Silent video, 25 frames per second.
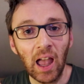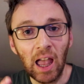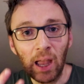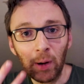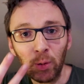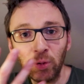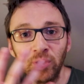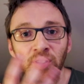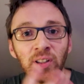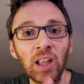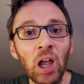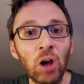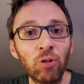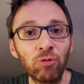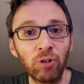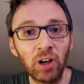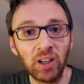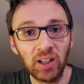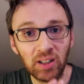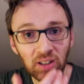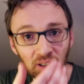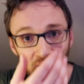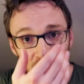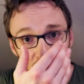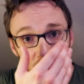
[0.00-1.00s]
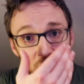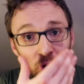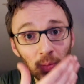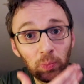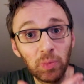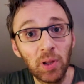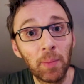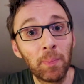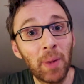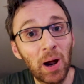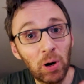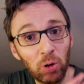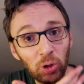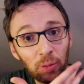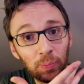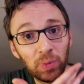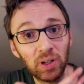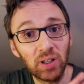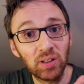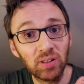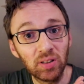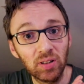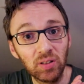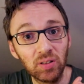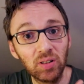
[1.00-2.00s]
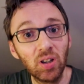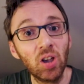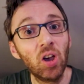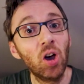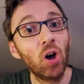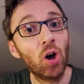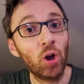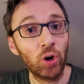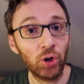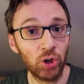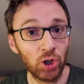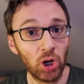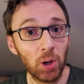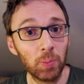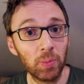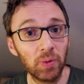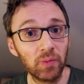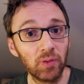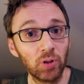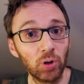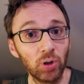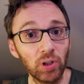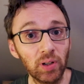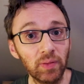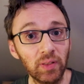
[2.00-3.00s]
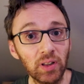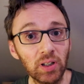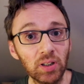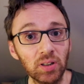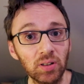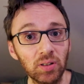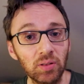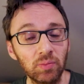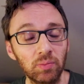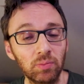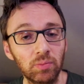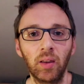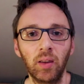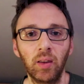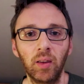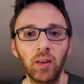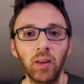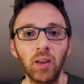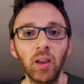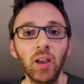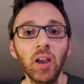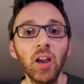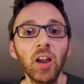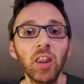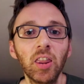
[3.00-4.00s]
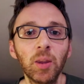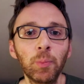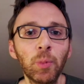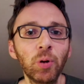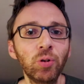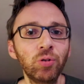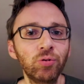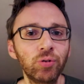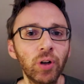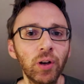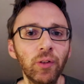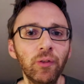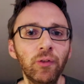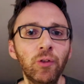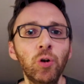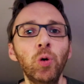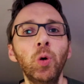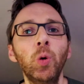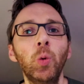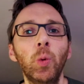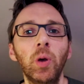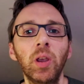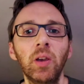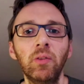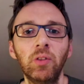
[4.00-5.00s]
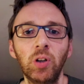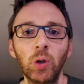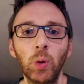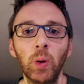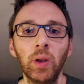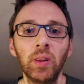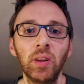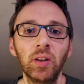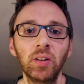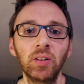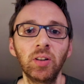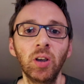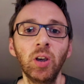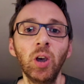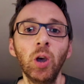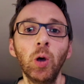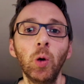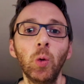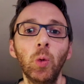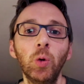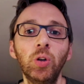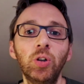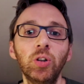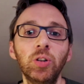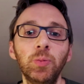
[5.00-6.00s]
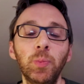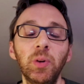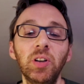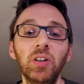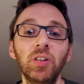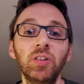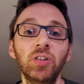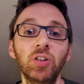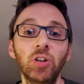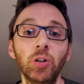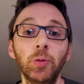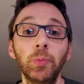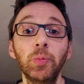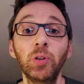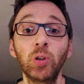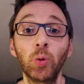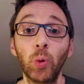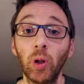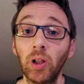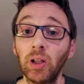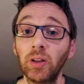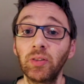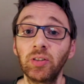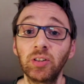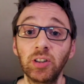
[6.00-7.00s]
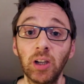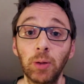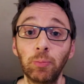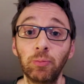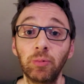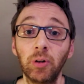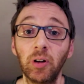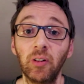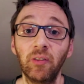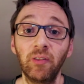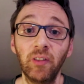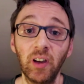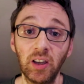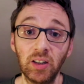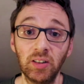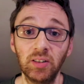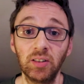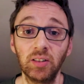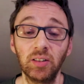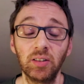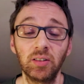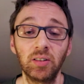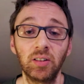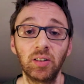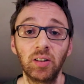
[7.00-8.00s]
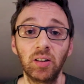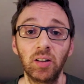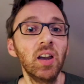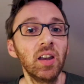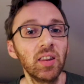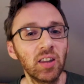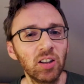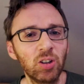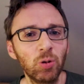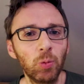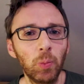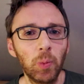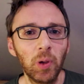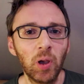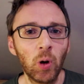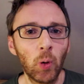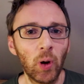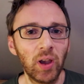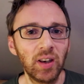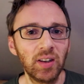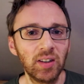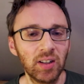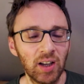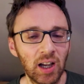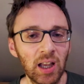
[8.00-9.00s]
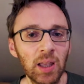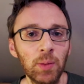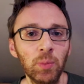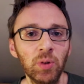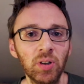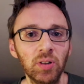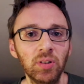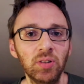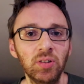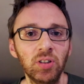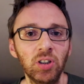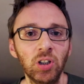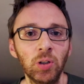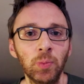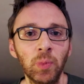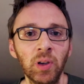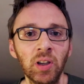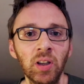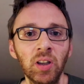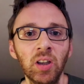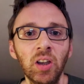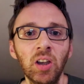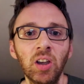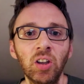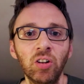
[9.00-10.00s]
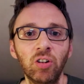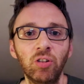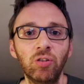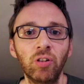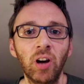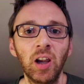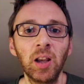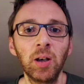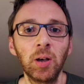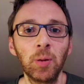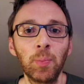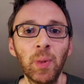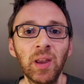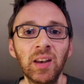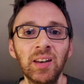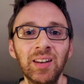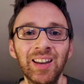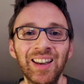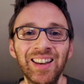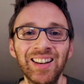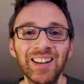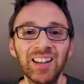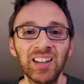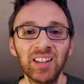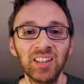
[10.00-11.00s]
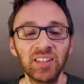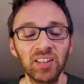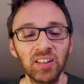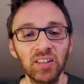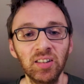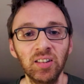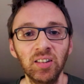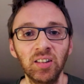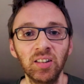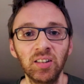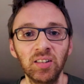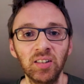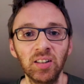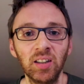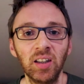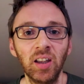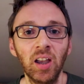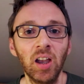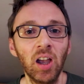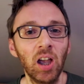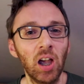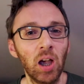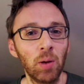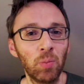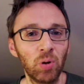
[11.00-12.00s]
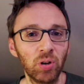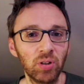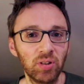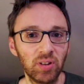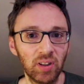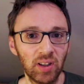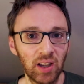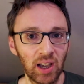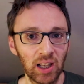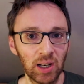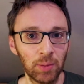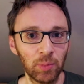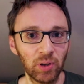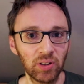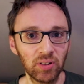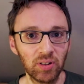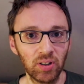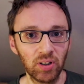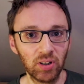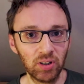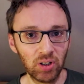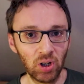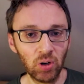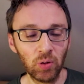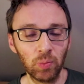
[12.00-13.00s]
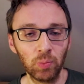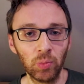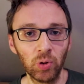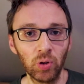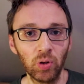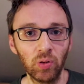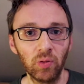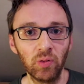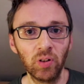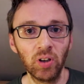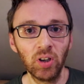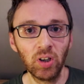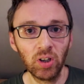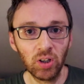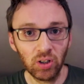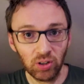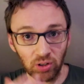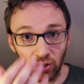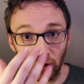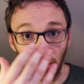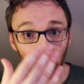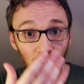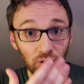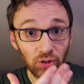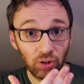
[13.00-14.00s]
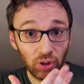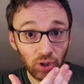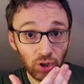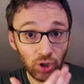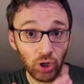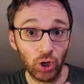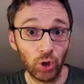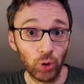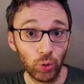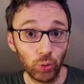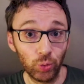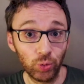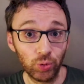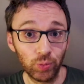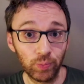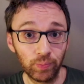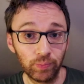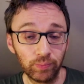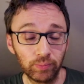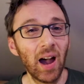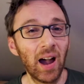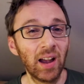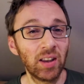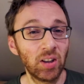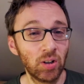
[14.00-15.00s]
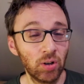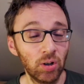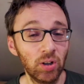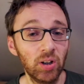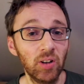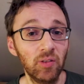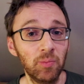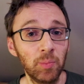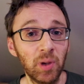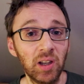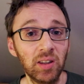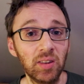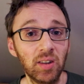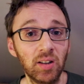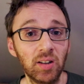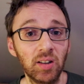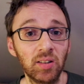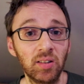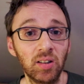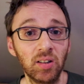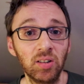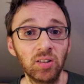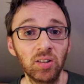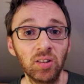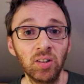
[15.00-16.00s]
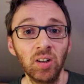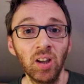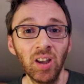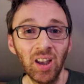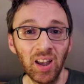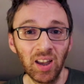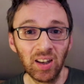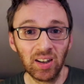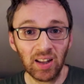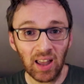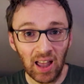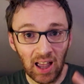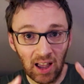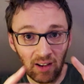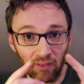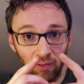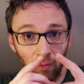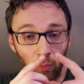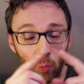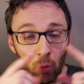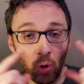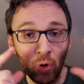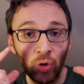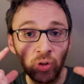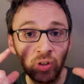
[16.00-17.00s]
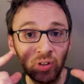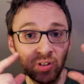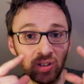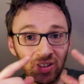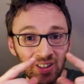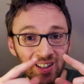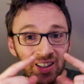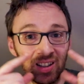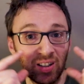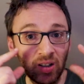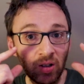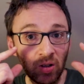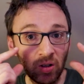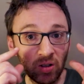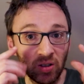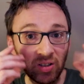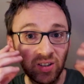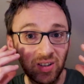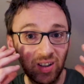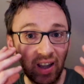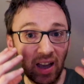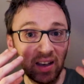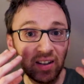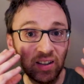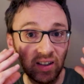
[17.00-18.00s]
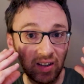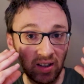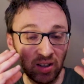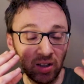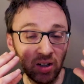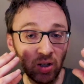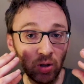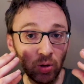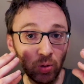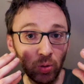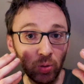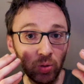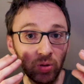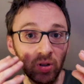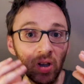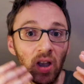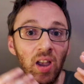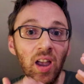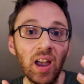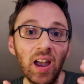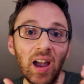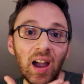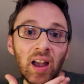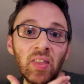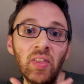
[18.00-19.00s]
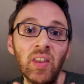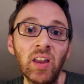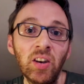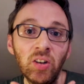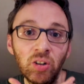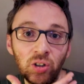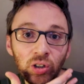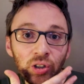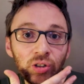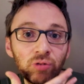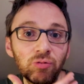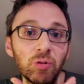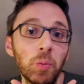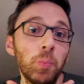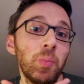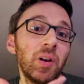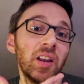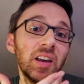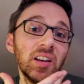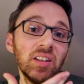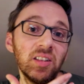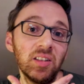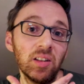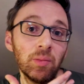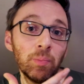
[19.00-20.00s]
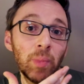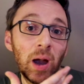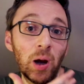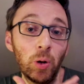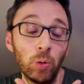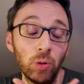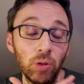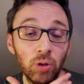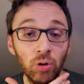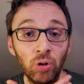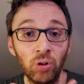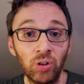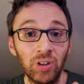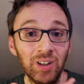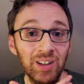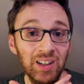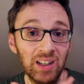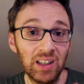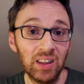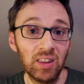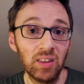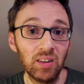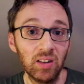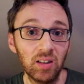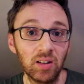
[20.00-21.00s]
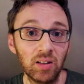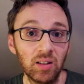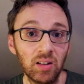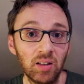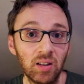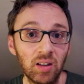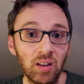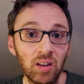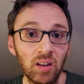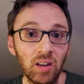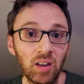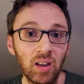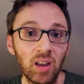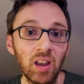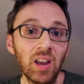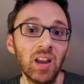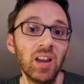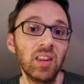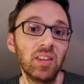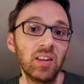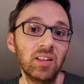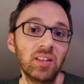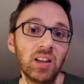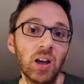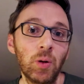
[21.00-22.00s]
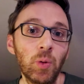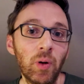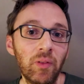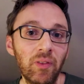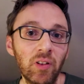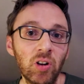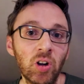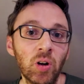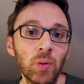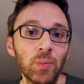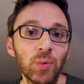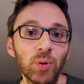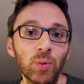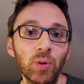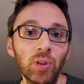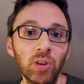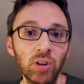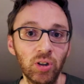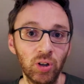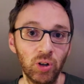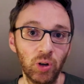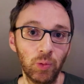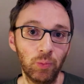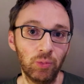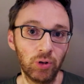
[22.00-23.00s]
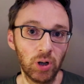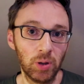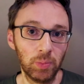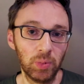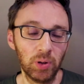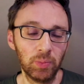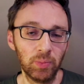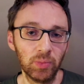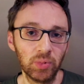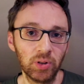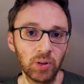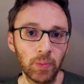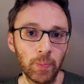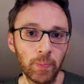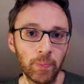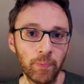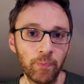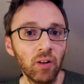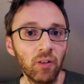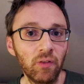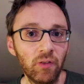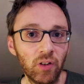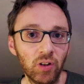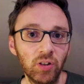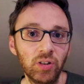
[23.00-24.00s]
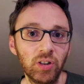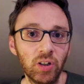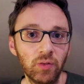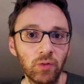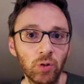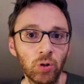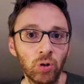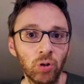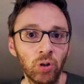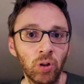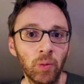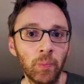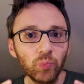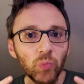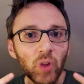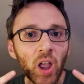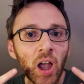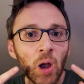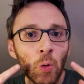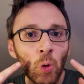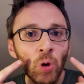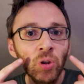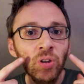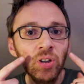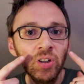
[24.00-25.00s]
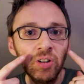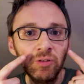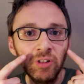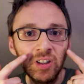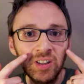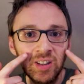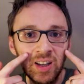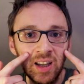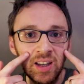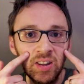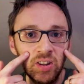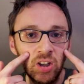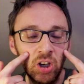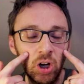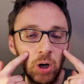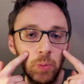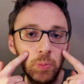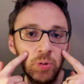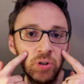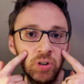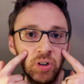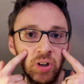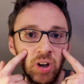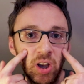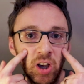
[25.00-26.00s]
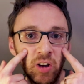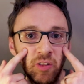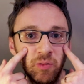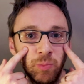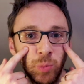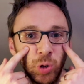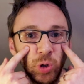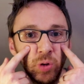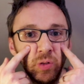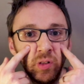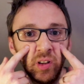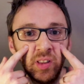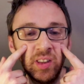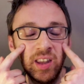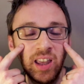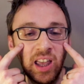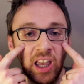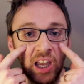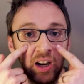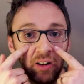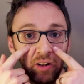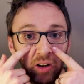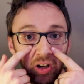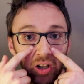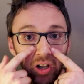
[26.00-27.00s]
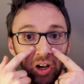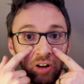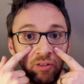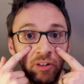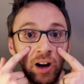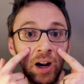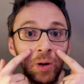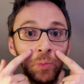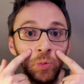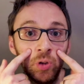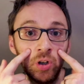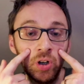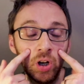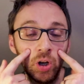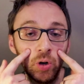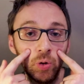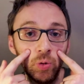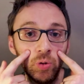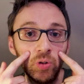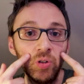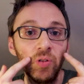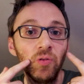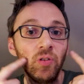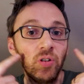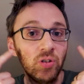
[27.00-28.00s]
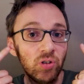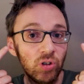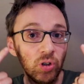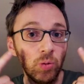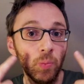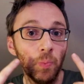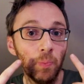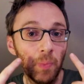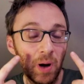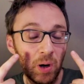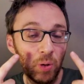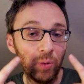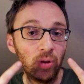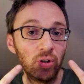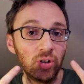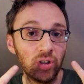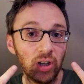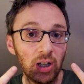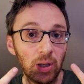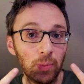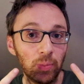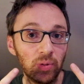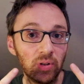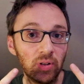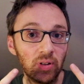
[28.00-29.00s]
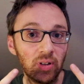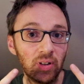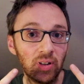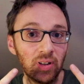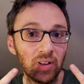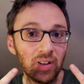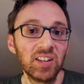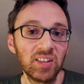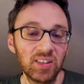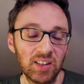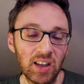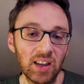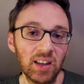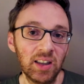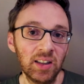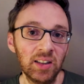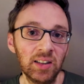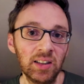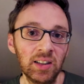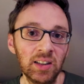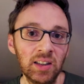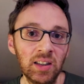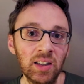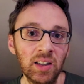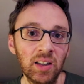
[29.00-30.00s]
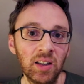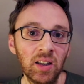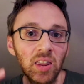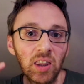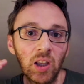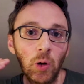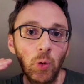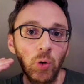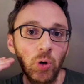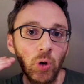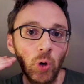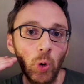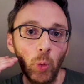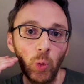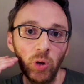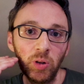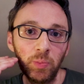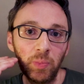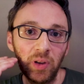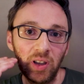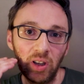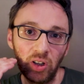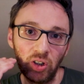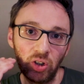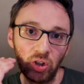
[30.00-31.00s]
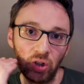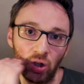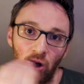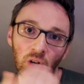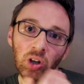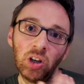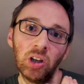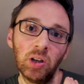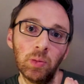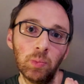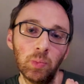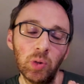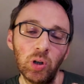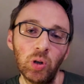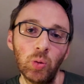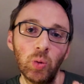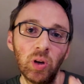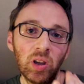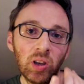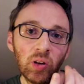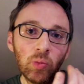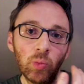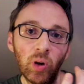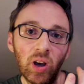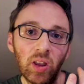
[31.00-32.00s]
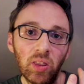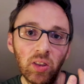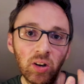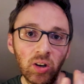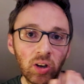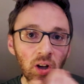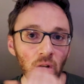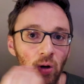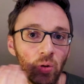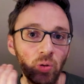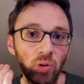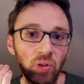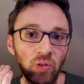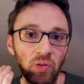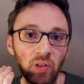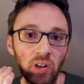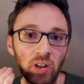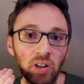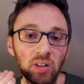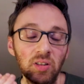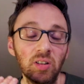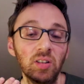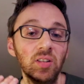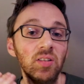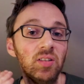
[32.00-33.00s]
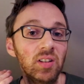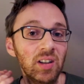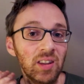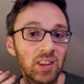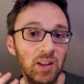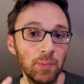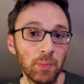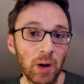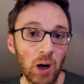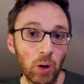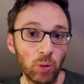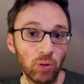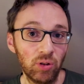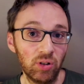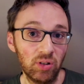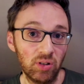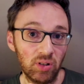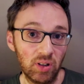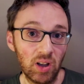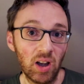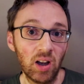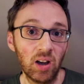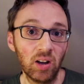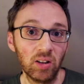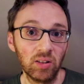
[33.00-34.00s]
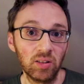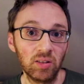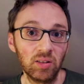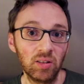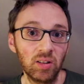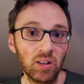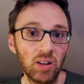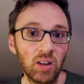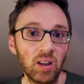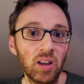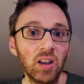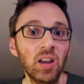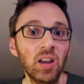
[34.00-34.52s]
I was now ready to sculpt the mouthpieces on top of all of this. The most straightforward way of doing this would just be to sculpt 12 separate faces. This would be quite time consuming to try to maintain consistency amongst the elements that don't move, such as the nose. I could have made the decision to have one single static nose and then just replace the mouth underneath it. This, however, comes with two problems. First of all, I wanted to retain the option of moving the area around the nose for some mouth shapes. Secondly, there would always be a join between where the nose finishes and the mouth starts.